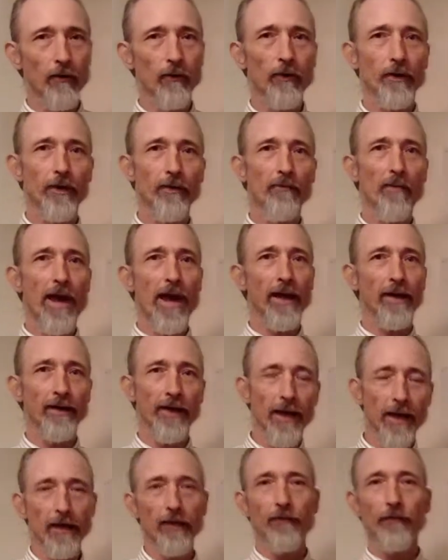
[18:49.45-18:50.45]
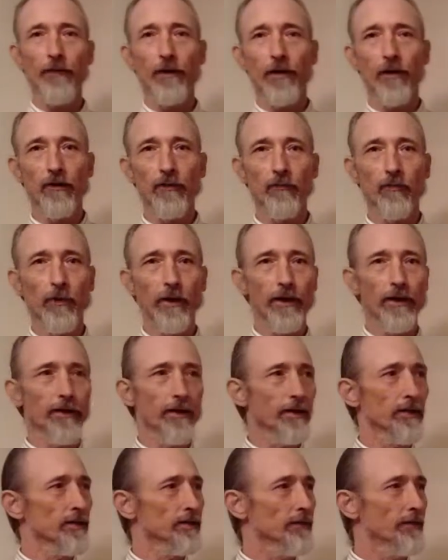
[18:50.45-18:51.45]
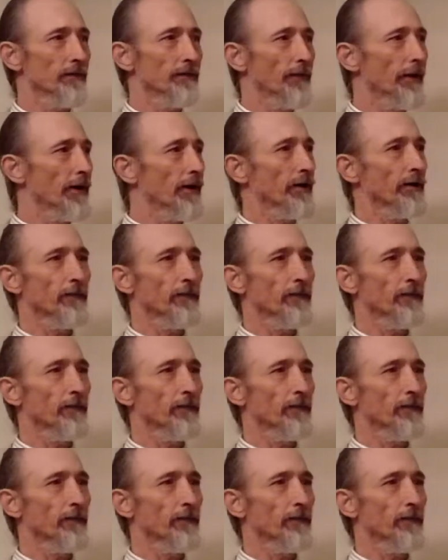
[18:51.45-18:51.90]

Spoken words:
with a magnetic field where there's a very